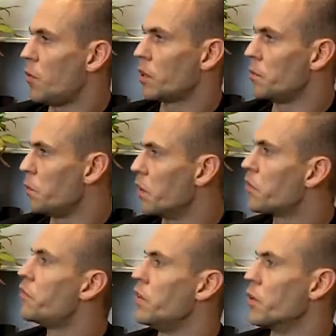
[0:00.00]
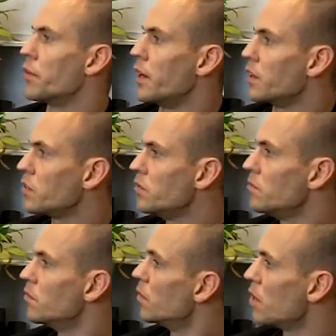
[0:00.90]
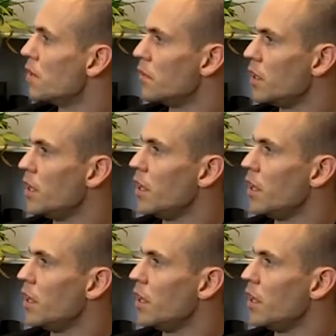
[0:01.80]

want them to be able to feel things. Okay,